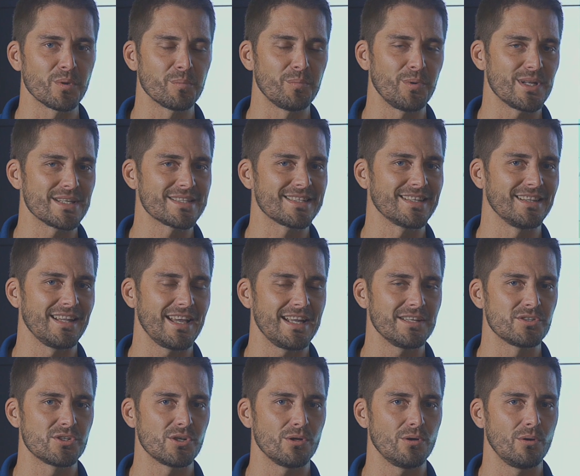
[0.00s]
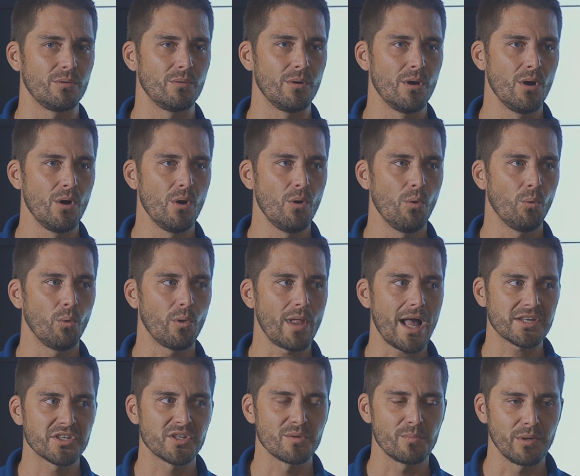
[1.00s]
would put us in late June, we'll
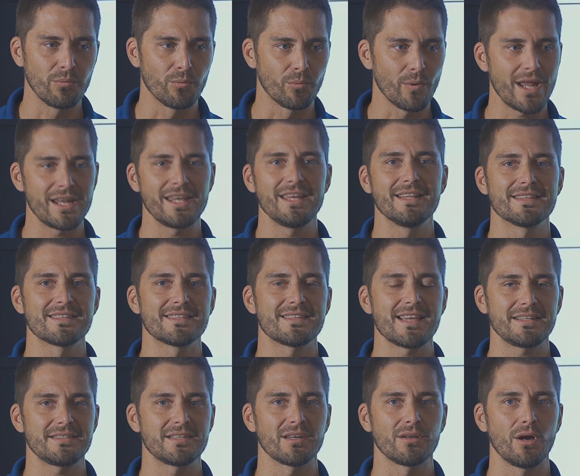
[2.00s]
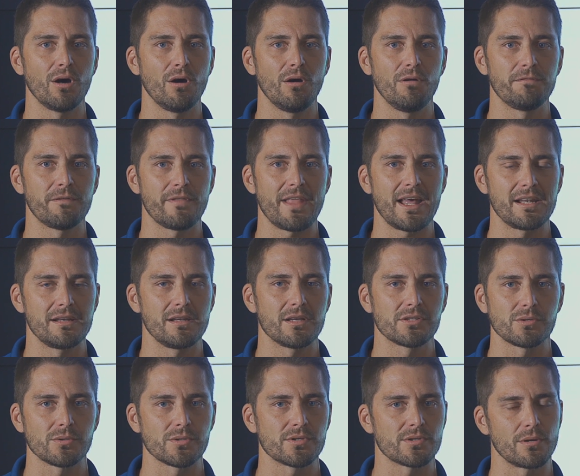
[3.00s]
actually be ready and set to go for that
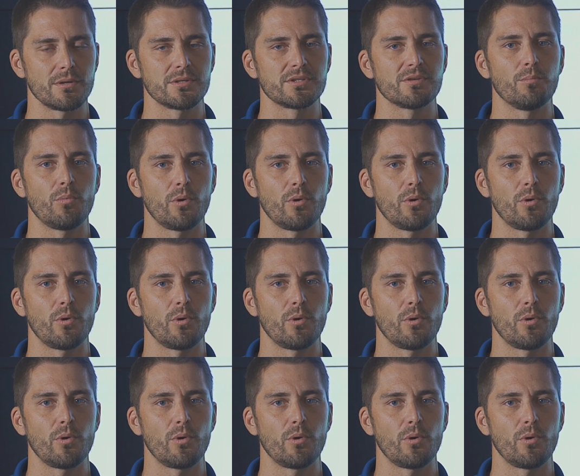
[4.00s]
initial surge of